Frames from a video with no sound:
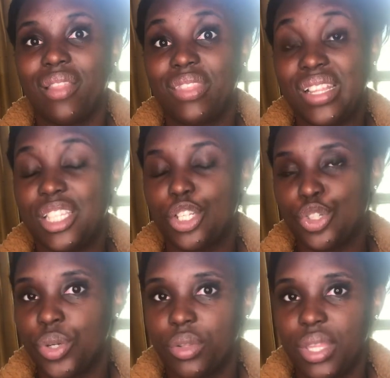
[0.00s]
authentic
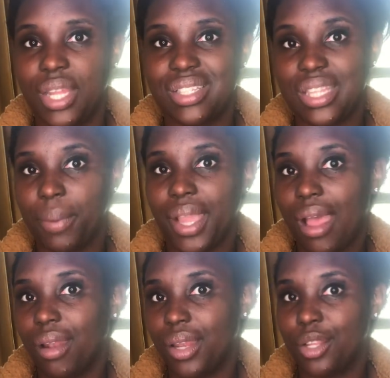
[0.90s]
truth and stepping
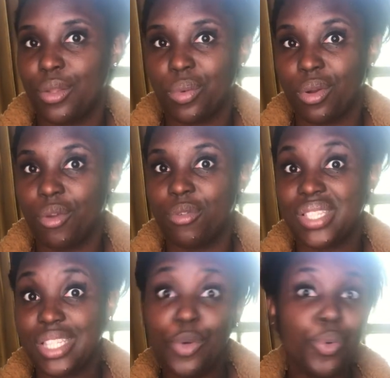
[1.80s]
out, letting the world
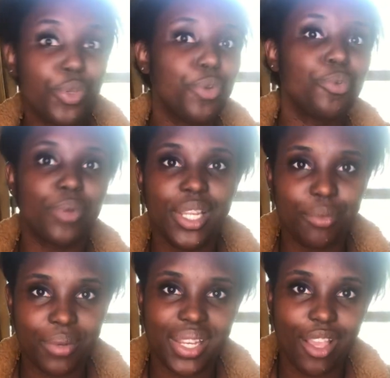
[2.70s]
see who you really,
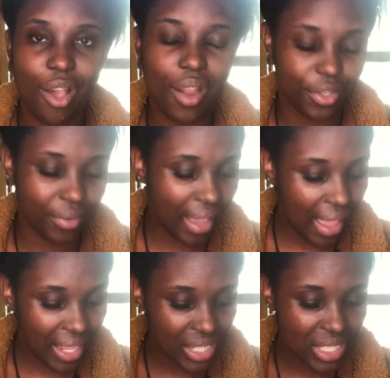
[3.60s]
really are, you
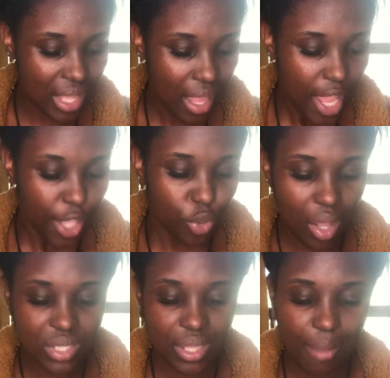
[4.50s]
guys. You
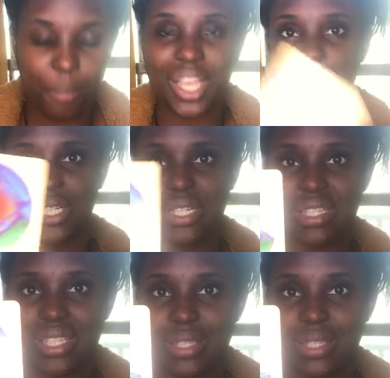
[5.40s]
also have patience.